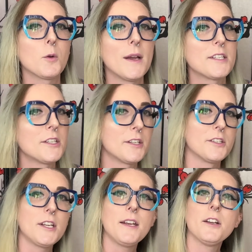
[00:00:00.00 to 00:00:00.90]
Questioning
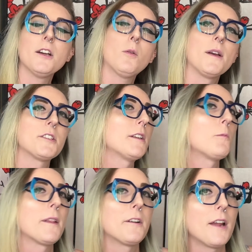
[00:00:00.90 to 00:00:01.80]
your gender, questioning
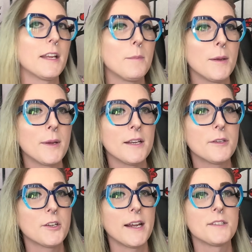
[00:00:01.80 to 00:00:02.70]
whether or not you may be
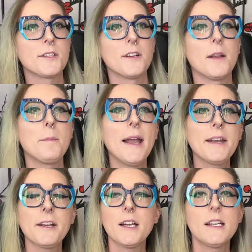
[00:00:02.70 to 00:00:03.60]
trans or
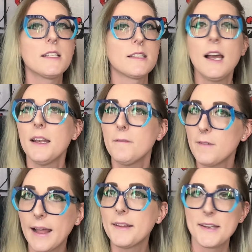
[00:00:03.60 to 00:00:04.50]
non-binary, does not
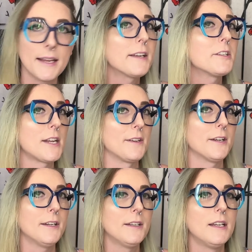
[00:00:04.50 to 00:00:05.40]
invalidate your
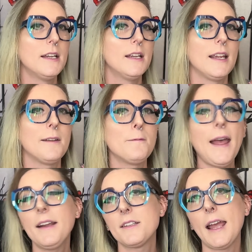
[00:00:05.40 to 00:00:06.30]
gender. In
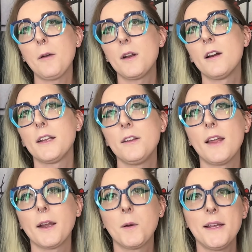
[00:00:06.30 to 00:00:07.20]
fact, I would argue
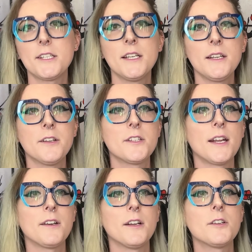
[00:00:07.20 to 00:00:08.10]
that questioning your
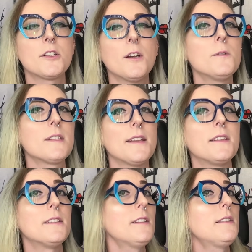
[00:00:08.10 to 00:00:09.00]
gender shows that
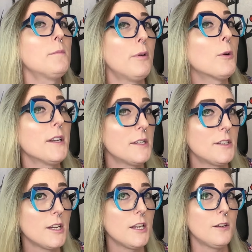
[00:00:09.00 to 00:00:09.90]
this is important
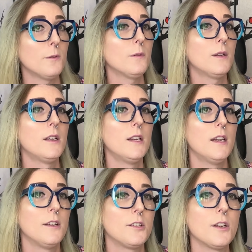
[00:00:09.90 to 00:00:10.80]
to you.
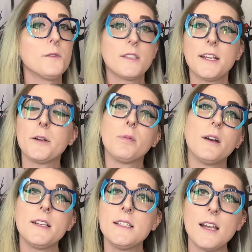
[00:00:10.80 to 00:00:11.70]
shows that you're
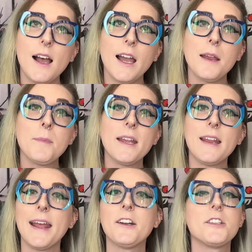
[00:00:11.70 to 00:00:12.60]
putting time
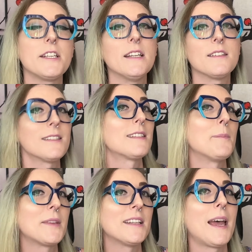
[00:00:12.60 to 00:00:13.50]
and energy into
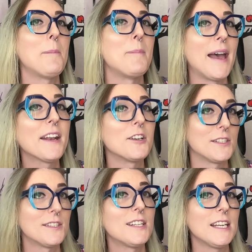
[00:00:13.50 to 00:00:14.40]
something that
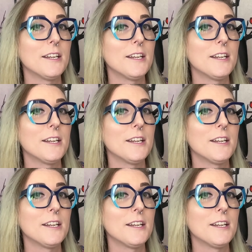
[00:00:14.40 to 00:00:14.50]
matters to